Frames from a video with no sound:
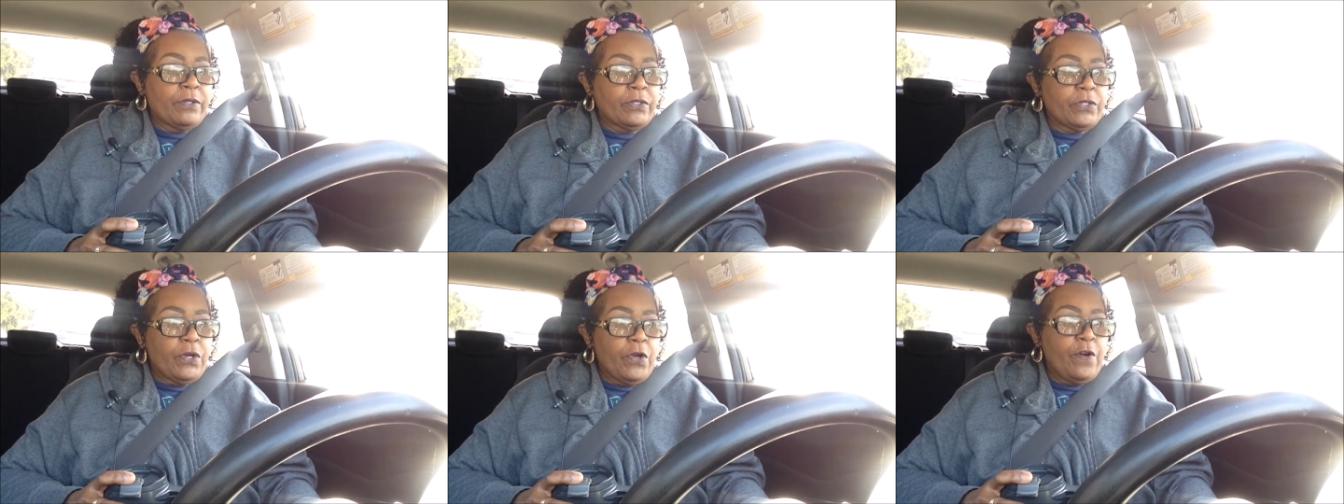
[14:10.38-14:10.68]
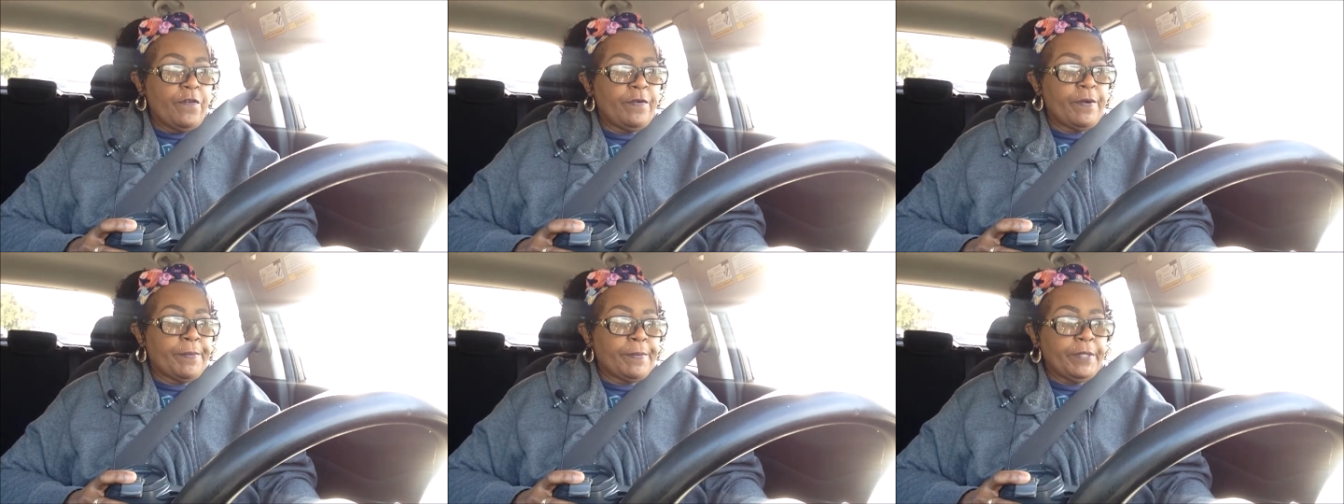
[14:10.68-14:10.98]
don't
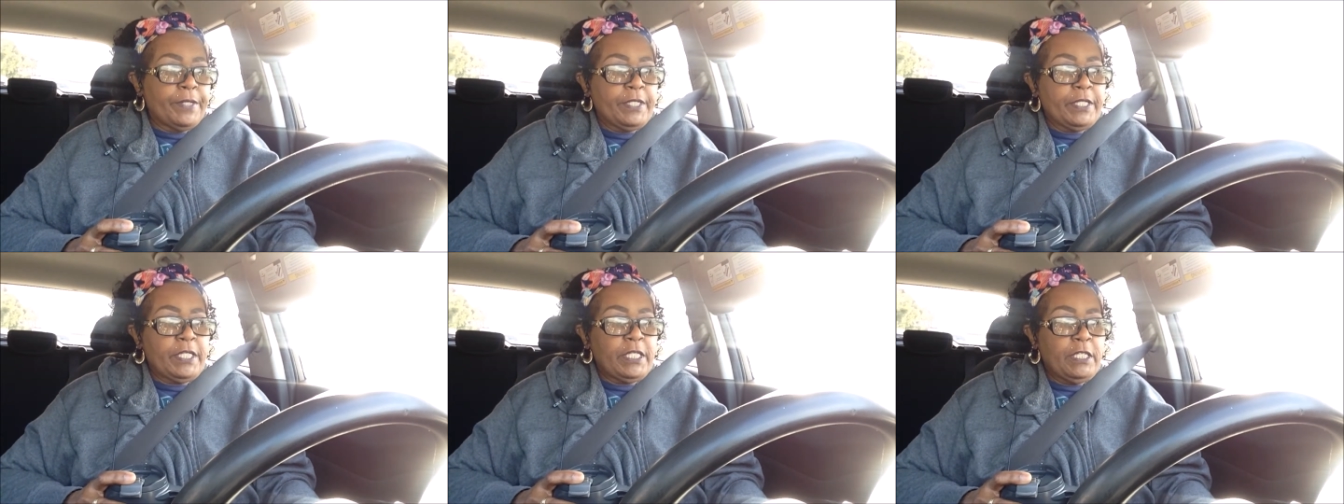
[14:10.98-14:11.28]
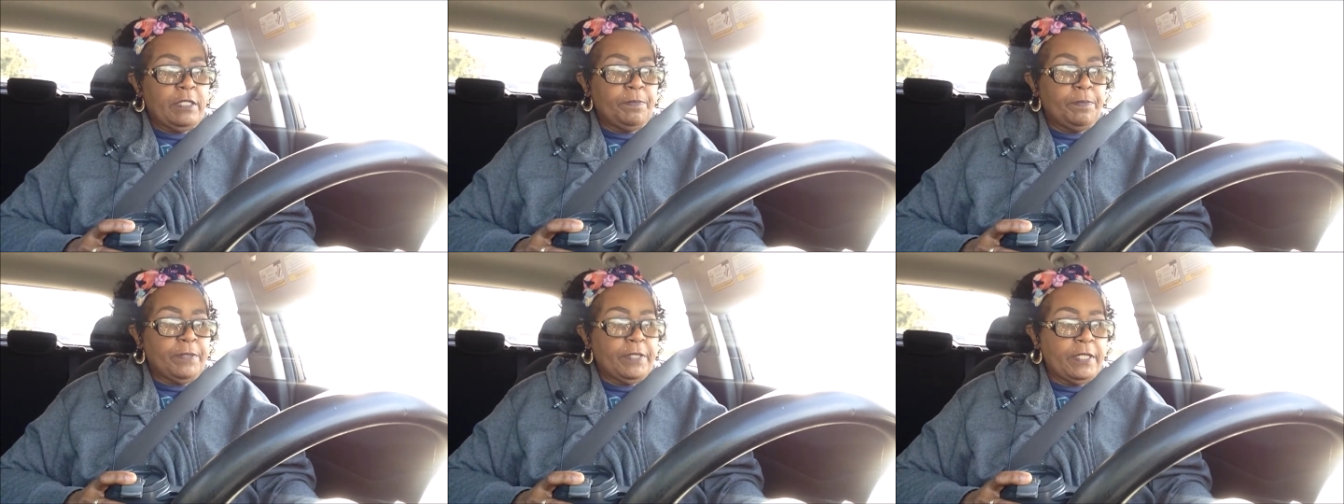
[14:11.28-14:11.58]
know if I'm going to
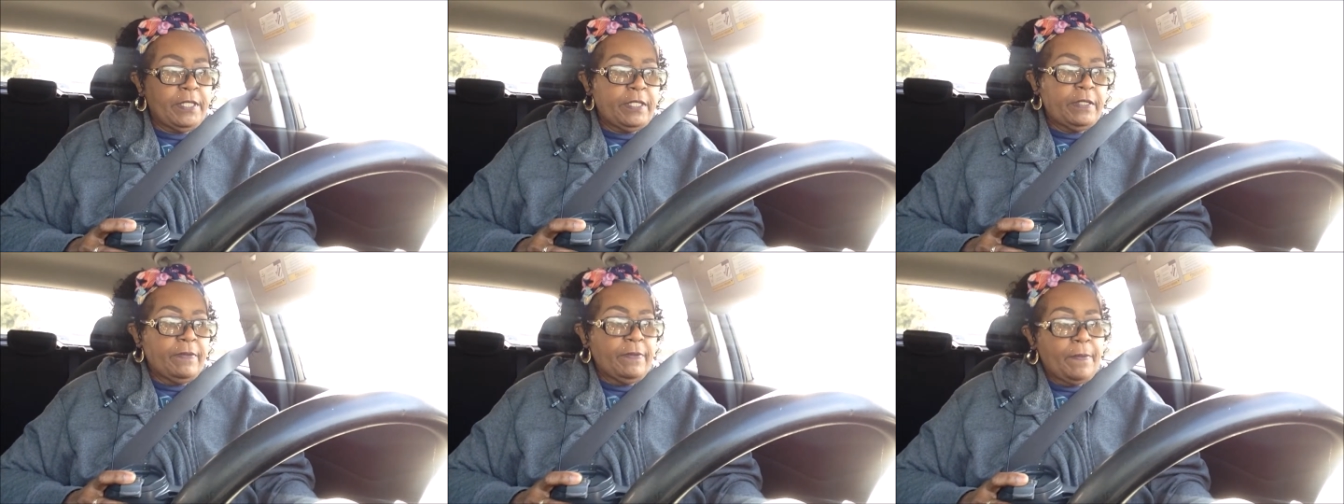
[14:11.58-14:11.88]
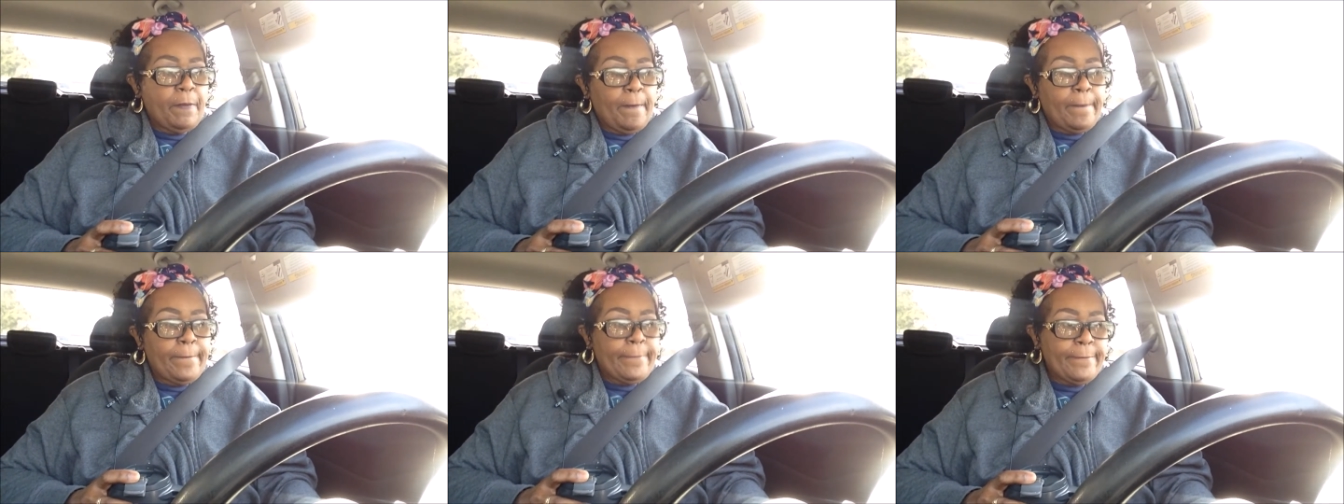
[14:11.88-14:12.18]
keep it.
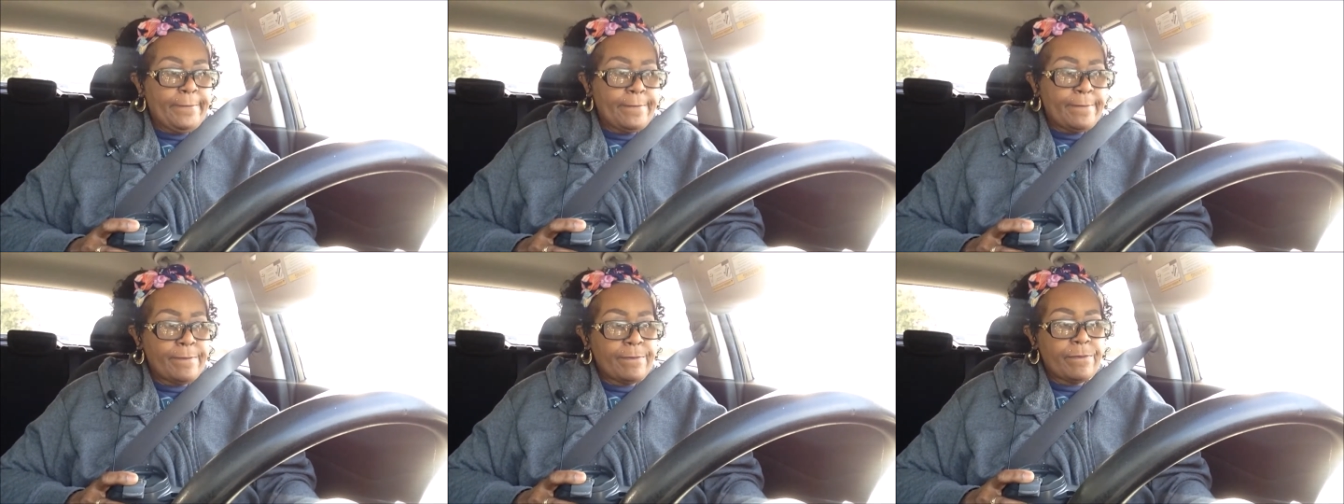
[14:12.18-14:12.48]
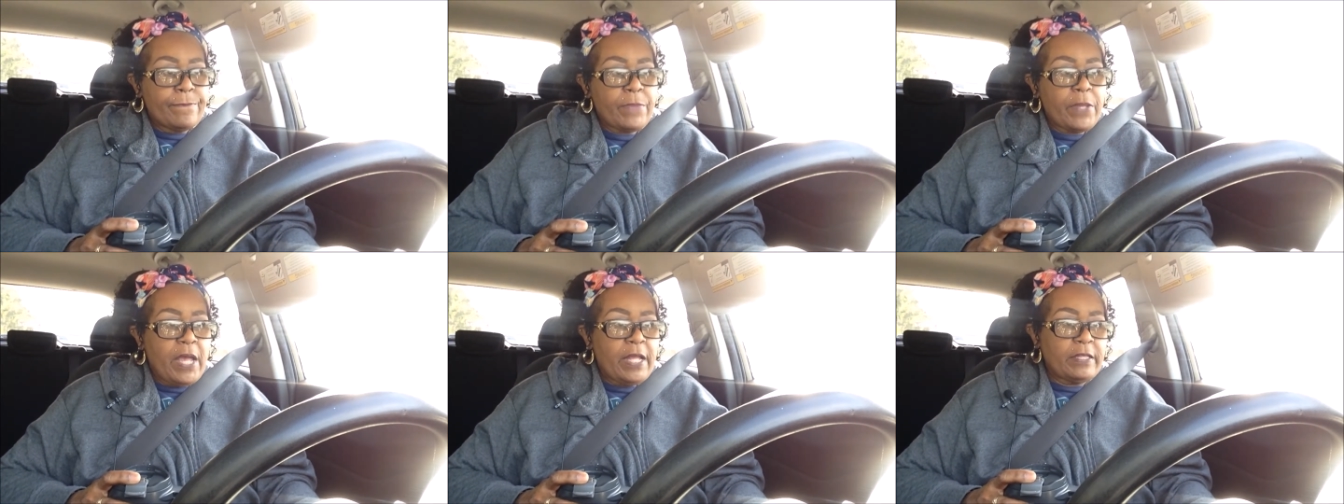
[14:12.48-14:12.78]

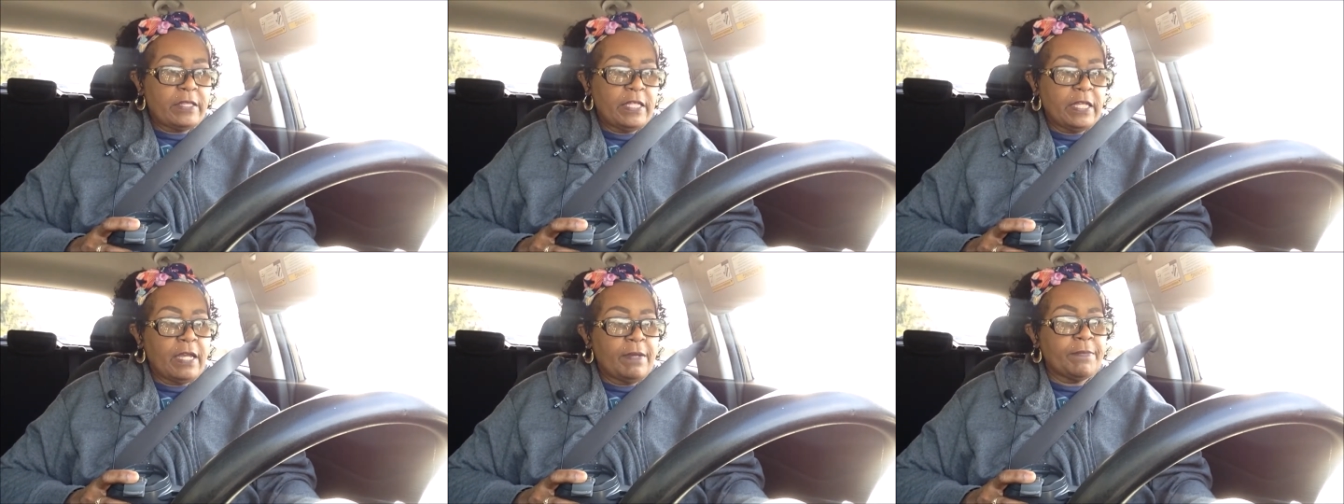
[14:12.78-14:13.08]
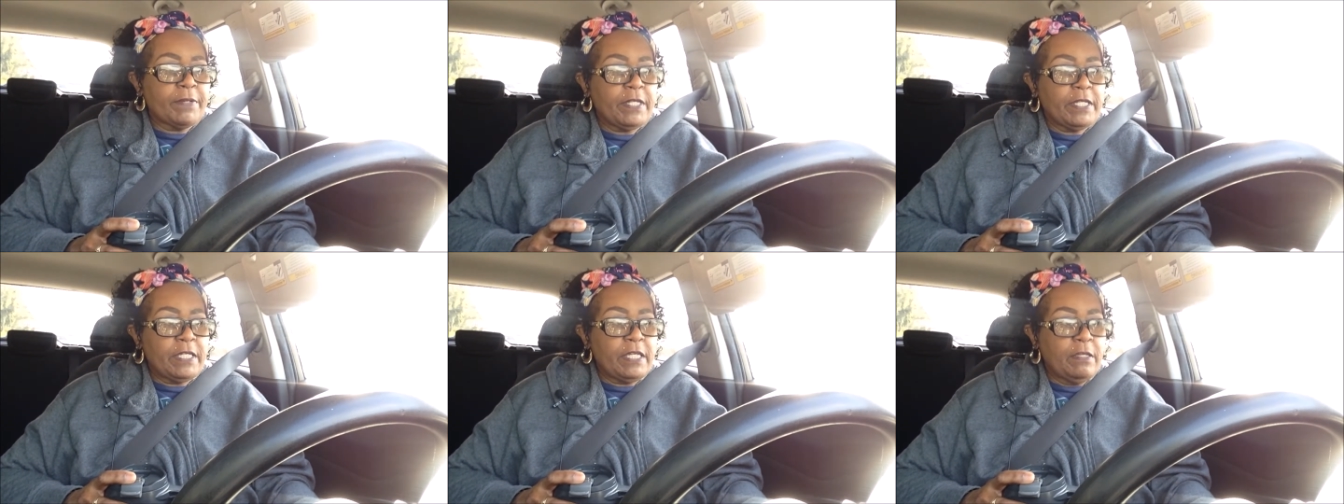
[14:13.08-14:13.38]
I think I'm going